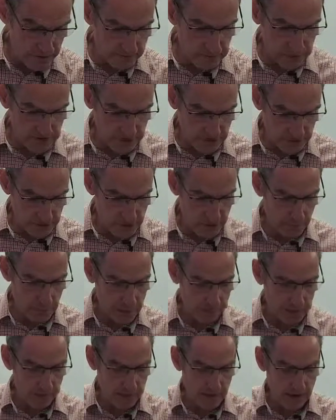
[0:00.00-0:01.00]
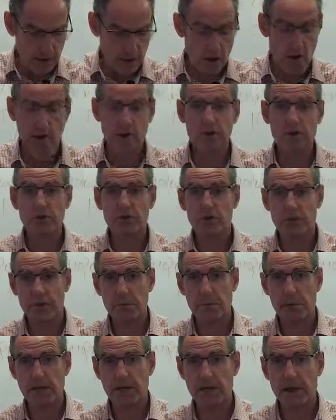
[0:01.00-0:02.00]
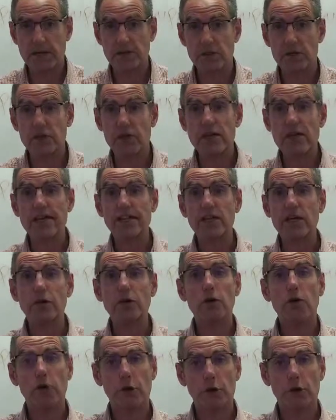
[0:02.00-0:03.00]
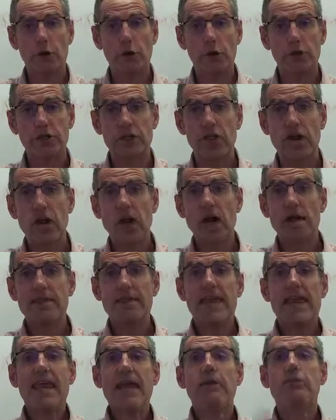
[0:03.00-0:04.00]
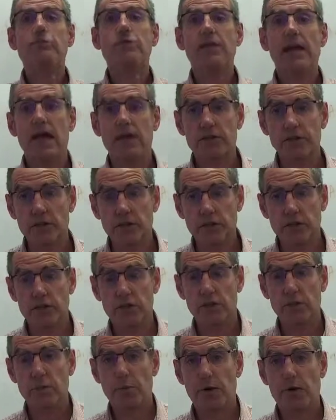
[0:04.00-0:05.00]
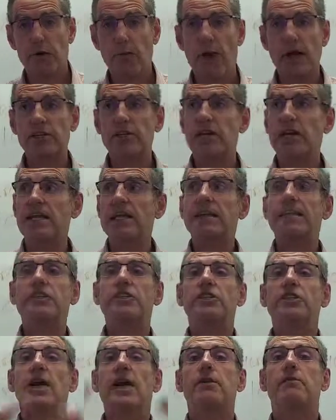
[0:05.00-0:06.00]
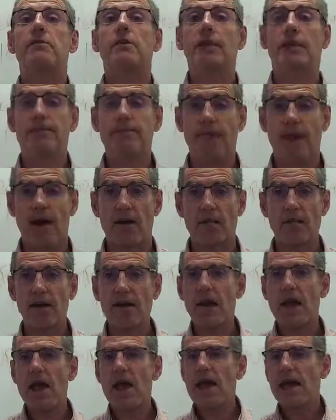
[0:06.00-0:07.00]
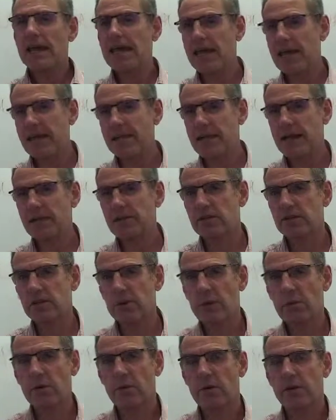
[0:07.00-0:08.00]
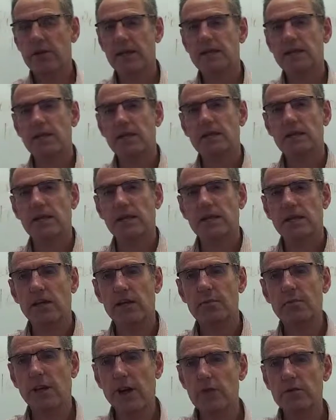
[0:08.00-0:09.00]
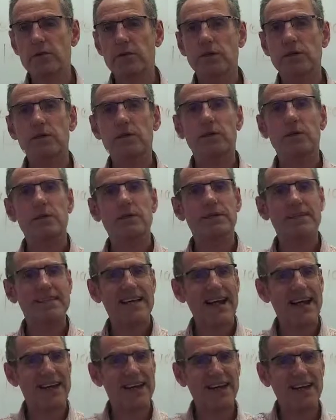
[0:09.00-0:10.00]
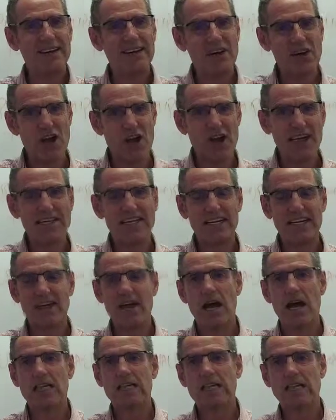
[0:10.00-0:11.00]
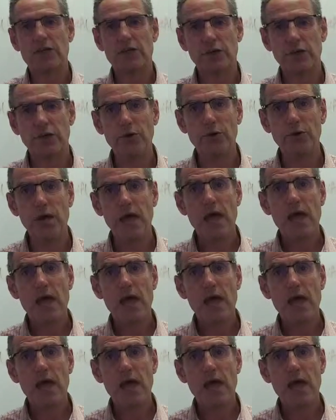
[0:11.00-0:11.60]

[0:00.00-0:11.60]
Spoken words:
that's the new era of superannuation. So this concludes the introduction to superannuation and the general environment. Key things to remember on this is that compulsory super started in 1992,